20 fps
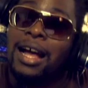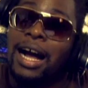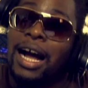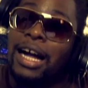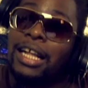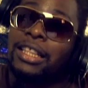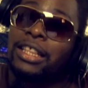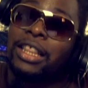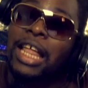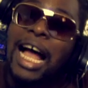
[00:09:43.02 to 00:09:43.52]

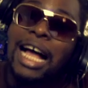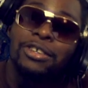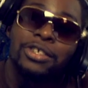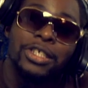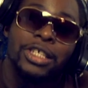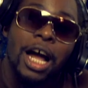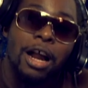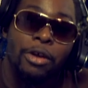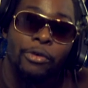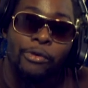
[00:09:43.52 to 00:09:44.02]

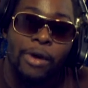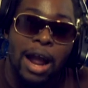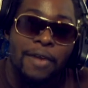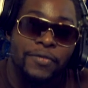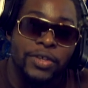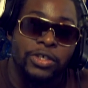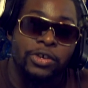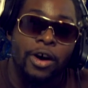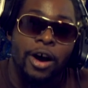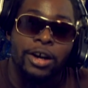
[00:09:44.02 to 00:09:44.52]
$1,000
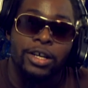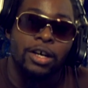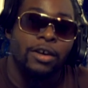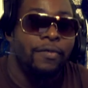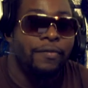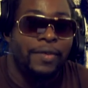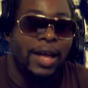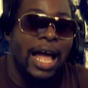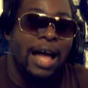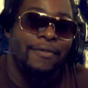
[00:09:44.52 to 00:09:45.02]
graphics card
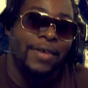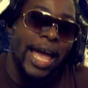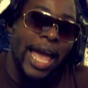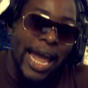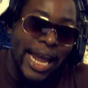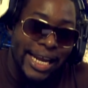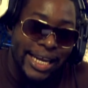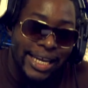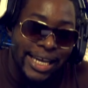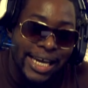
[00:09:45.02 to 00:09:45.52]
don't even have
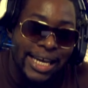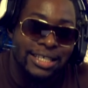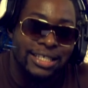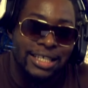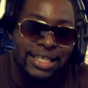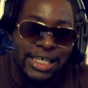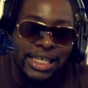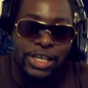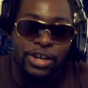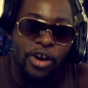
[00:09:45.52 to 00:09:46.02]
8 gigs
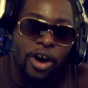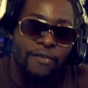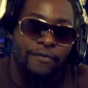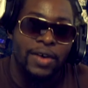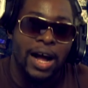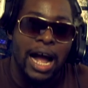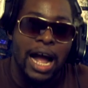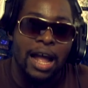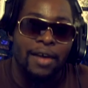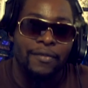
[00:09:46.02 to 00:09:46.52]
of
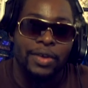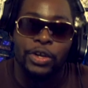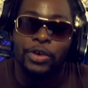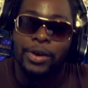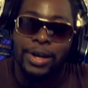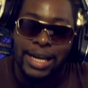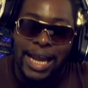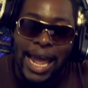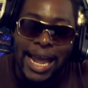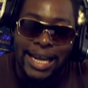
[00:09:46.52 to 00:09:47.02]
DDR5, and you
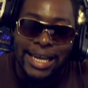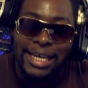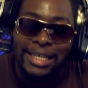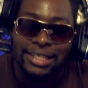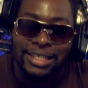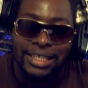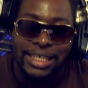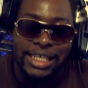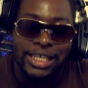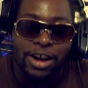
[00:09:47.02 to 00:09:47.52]
get 8
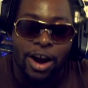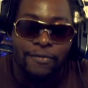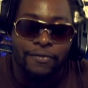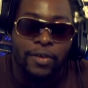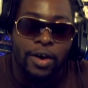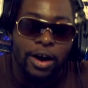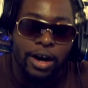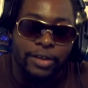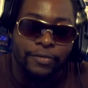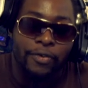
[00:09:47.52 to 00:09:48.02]
gigs of
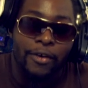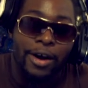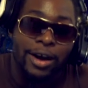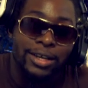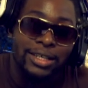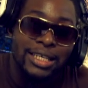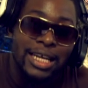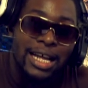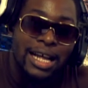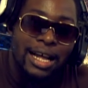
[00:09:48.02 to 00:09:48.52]
DDR5
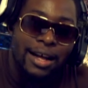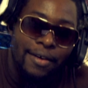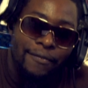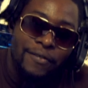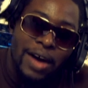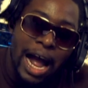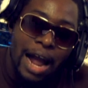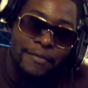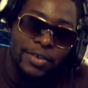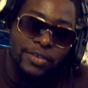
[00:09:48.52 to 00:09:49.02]

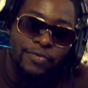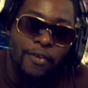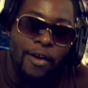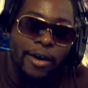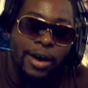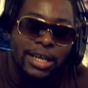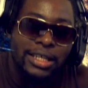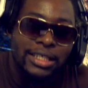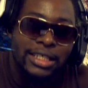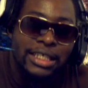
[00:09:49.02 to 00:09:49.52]
as
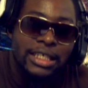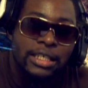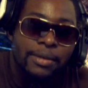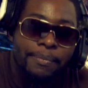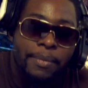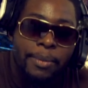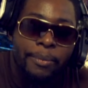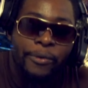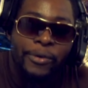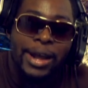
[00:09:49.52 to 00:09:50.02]
far as
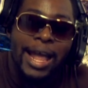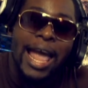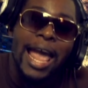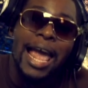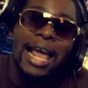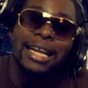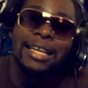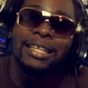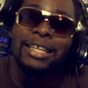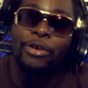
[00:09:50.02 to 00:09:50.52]
system memory
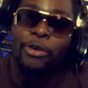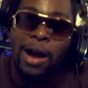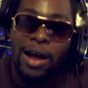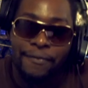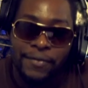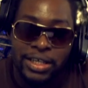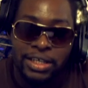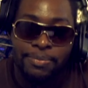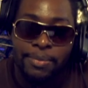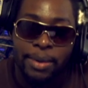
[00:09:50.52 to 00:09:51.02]
and
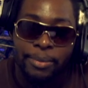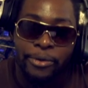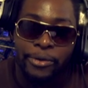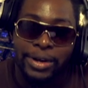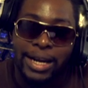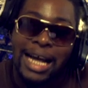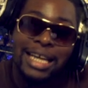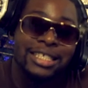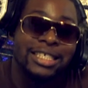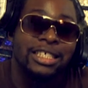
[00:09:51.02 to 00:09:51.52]
graphics
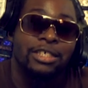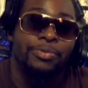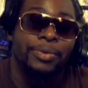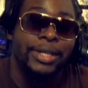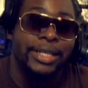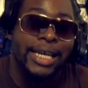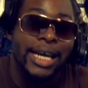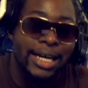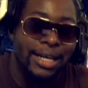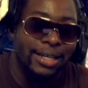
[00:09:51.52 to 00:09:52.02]
memory. That's just
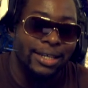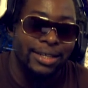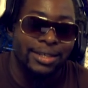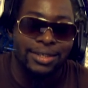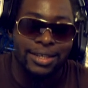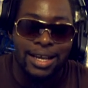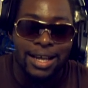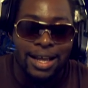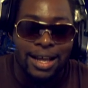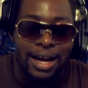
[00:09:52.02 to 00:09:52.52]

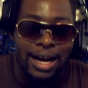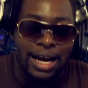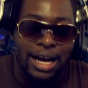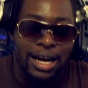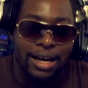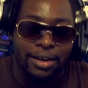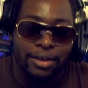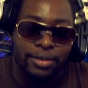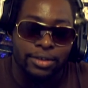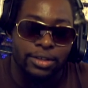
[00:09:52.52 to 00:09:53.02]
ridiculous.
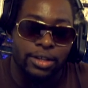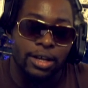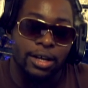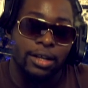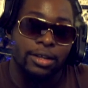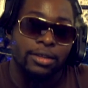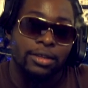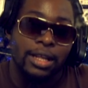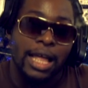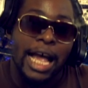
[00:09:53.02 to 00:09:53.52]

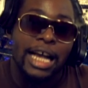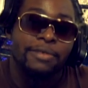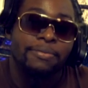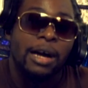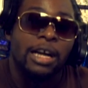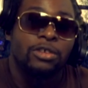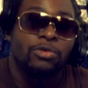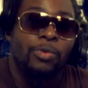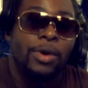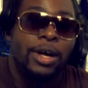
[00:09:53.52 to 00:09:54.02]
The
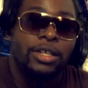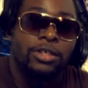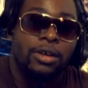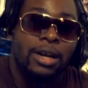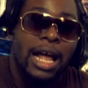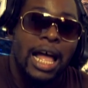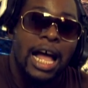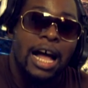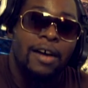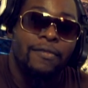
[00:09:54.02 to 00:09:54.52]
Xbox One is
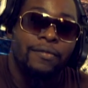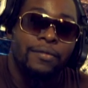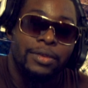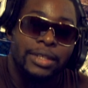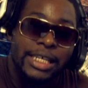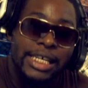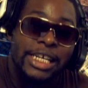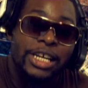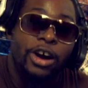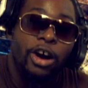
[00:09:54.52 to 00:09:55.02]
going to have
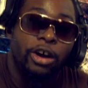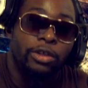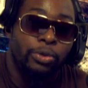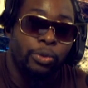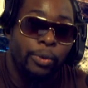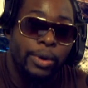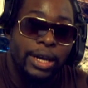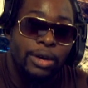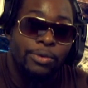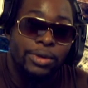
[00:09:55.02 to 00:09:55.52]

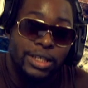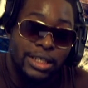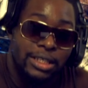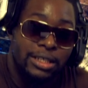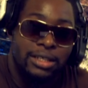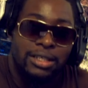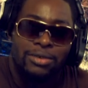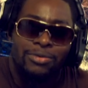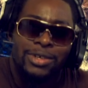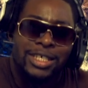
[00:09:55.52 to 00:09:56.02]
DDR3,
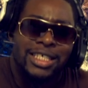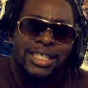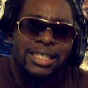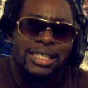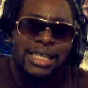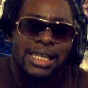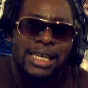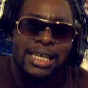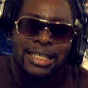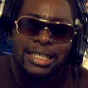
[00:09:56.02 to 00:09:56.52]
which is
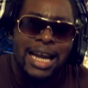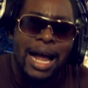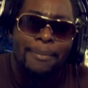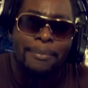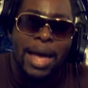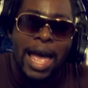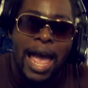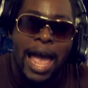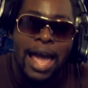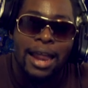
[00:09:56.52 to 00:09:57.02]
good. It's not
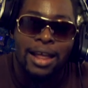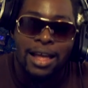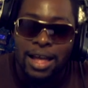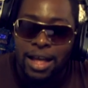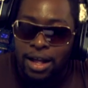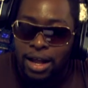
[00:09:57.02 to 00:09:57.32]
bad,